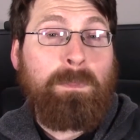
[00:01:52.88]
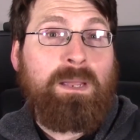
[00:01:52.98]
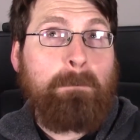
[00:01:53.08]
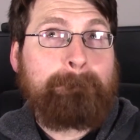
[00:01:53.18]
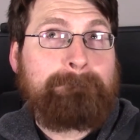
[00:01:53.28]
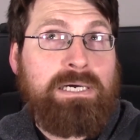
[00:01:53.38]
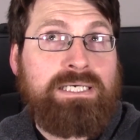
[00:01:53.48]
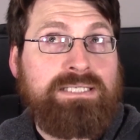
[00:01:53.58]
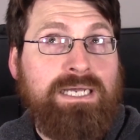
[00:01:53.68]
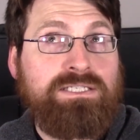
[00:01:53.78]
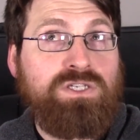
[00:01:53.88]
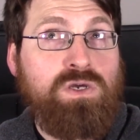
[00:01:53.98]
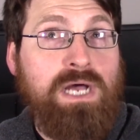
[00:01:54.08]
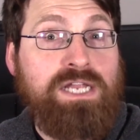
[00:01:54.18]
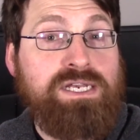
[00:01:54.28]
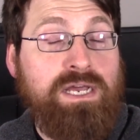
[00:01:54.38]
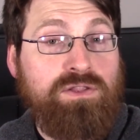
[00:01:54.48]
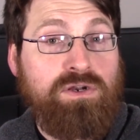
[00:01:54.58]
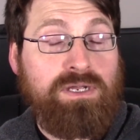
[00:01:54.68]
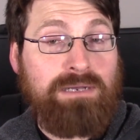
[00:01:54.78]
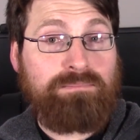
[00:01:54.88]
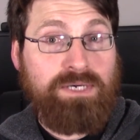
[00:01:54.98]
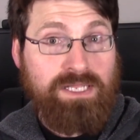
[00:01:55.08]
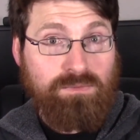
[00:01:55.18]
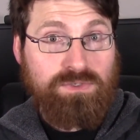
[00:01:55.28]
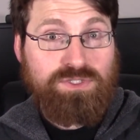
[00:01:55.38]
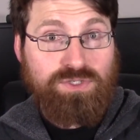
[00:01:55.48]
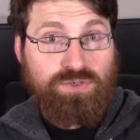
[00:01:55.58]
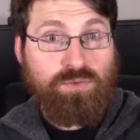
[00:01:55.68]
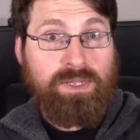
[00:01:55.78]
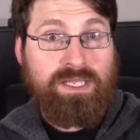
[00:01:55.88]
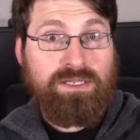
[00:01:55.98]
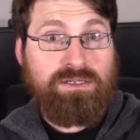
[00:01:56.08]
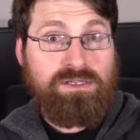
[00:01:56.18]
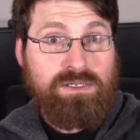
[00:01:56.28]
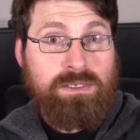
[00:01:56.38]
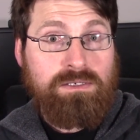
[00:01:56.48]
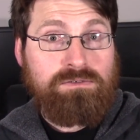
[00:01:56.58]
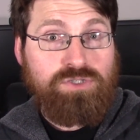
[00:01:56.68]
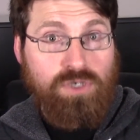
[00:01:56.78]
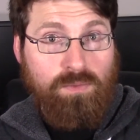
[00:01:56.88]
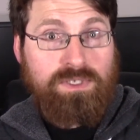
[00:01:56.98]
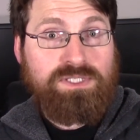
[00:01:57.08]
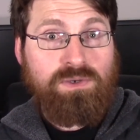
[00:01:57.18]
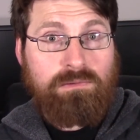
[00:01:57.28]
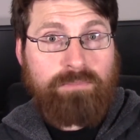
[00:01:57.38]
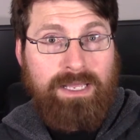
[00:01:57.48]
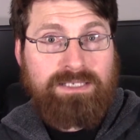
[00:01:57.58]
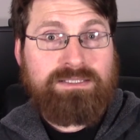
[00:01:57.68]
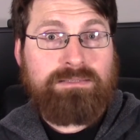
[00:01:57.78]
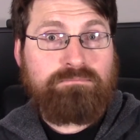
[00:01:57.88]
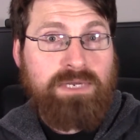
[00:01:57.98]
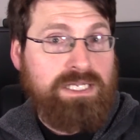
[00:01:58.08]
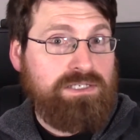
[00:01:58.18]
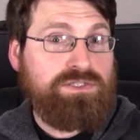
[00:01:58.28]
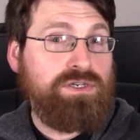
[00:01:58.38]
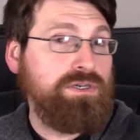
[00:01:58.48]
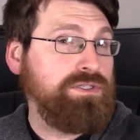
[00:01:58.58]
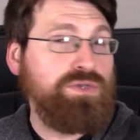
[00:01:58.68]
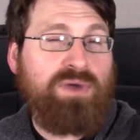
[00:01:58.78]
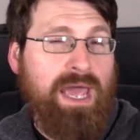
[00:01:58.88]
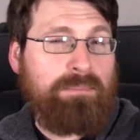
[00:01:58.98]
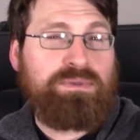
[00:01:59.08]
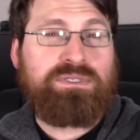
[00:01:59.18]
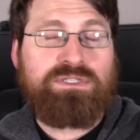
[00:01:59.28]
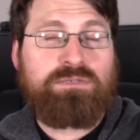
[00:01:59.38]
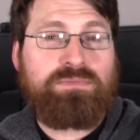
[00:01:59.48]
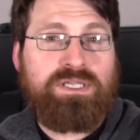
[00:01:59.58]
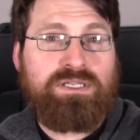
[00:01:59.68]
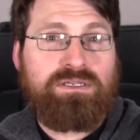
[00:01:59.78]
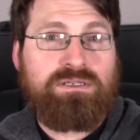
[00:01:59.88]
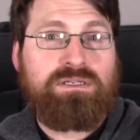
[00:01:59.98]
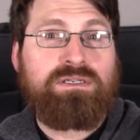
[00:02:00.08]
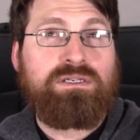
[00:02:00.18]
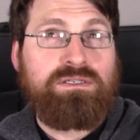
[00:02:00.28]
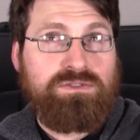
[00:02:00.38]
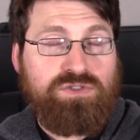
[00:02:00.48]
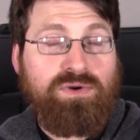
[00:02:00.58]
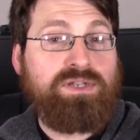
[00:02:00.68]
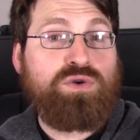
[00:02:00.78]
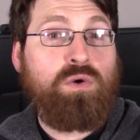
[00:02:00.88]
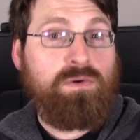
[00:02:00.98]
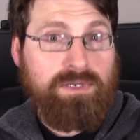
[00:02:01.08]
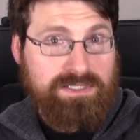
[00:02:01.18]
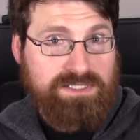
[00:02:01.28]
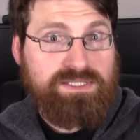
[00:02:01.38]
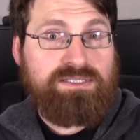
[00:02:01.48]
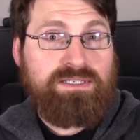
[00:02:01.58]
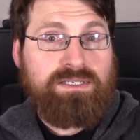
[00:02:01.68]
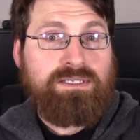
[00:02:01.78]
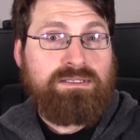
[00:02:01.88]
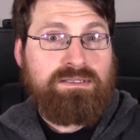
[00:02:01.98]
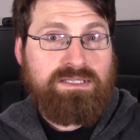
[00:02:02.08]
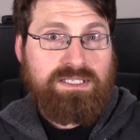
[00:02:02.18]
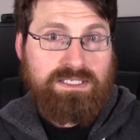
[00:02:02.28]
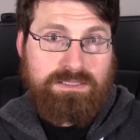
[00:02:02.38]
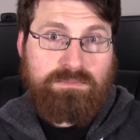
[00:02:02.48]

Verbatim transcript: But I saw another company was doing show us your painted miniatures who happen to be traitorous this